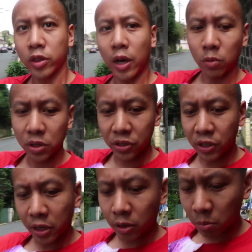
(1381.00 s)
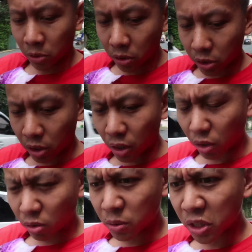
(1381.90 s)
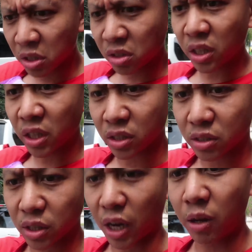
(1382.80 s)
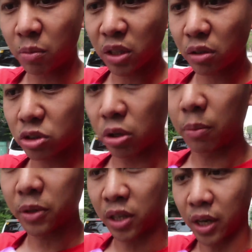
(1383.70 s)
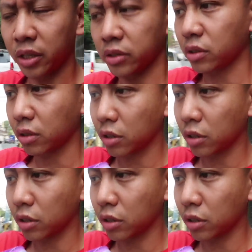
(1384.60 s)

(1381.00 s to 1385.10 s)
That was snail murder. Oh my goodness. I'm a little traumatized.